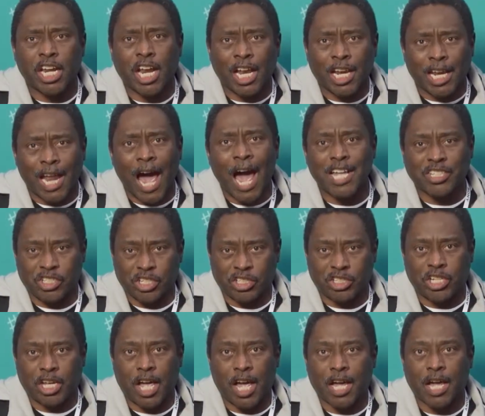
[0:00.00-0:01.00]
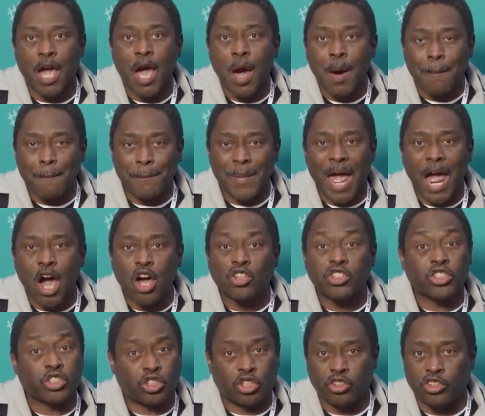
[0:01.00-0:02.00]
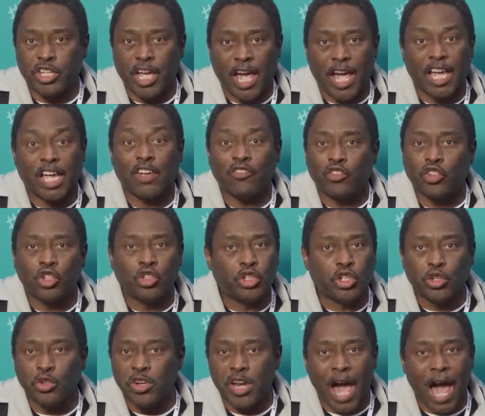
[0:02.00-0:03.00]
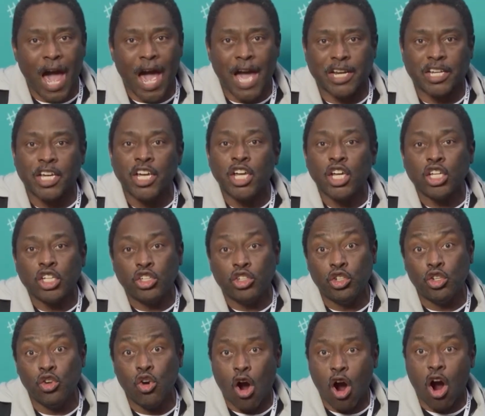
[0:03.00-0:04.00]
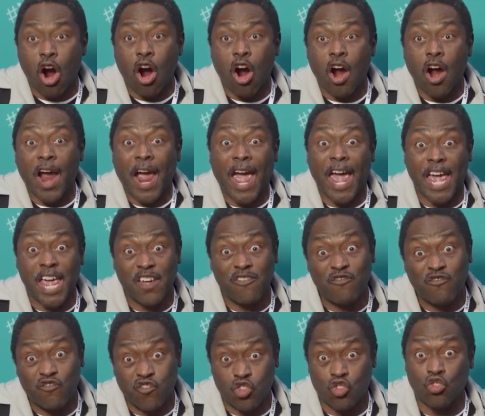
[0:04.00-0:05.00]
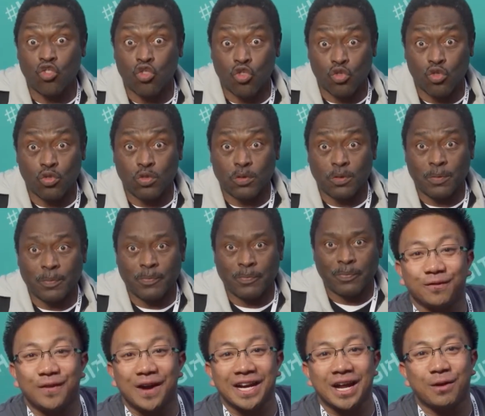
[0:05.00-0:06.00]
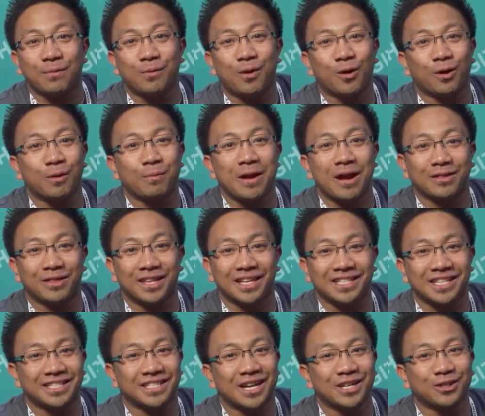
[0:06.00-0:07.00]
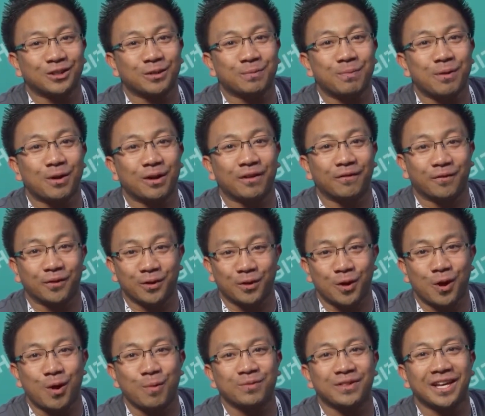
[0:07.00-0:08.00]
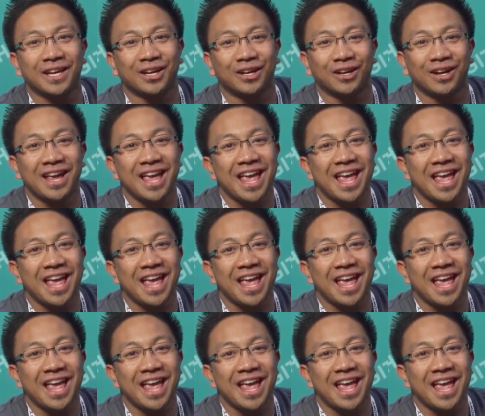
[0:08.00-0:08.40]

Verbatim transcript: a Logitech mouse today. If you do not, you are a fool. To find out more about this essential component for your home theater